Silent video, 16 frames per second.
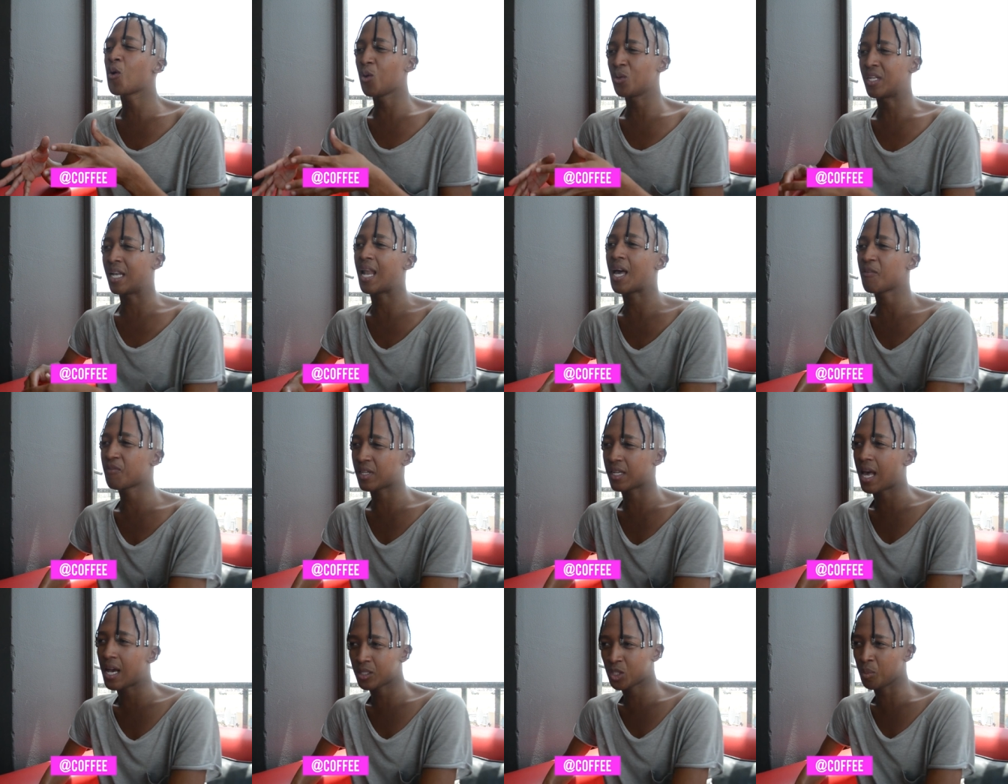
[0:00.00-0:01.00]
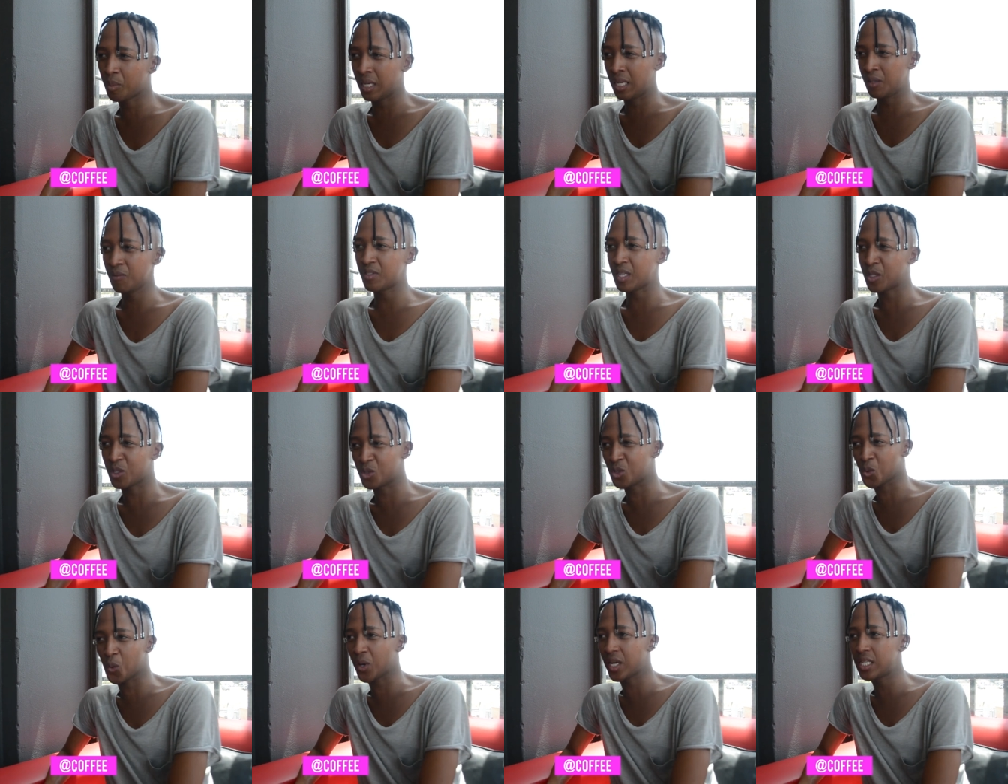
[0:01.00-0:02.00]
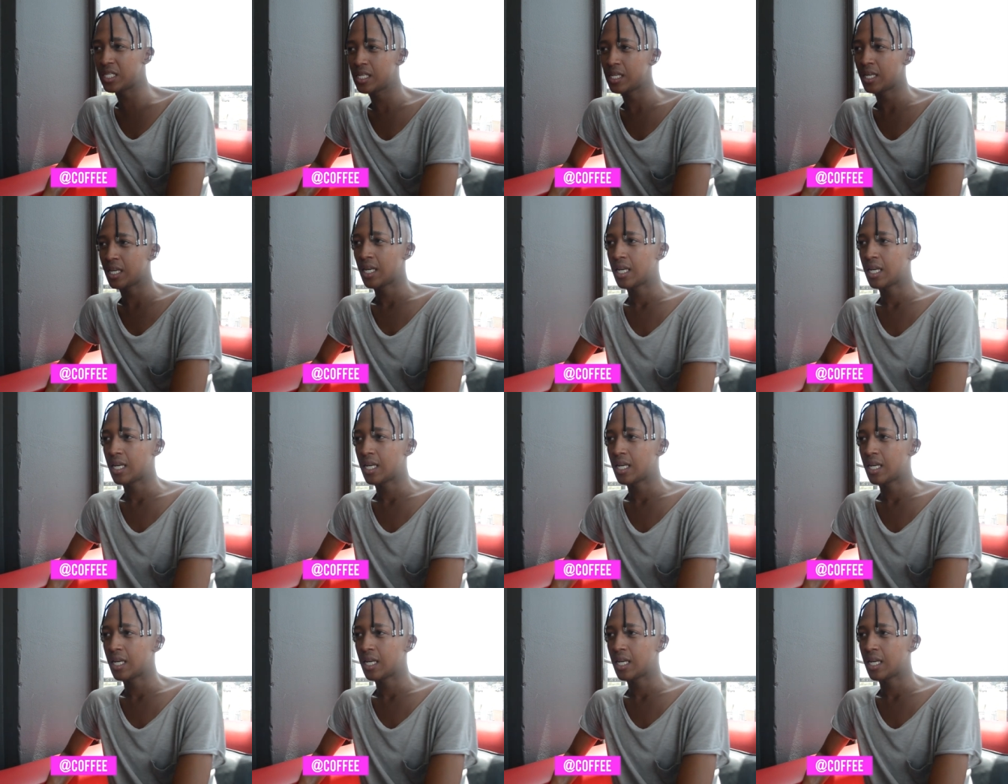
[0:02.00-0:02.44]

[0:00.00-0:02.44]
called life that has to be lived and enjoyed.